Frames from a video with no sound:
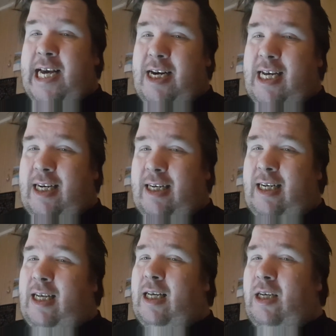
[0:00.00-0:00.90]

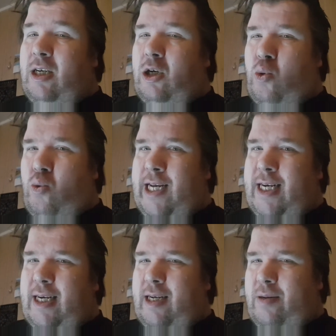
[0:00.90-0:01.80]
Aileen
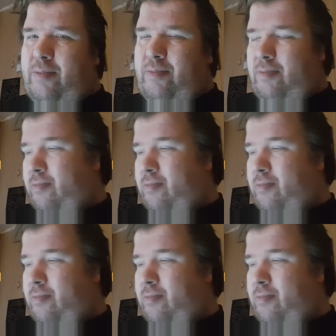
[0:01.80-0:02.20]
Quinn.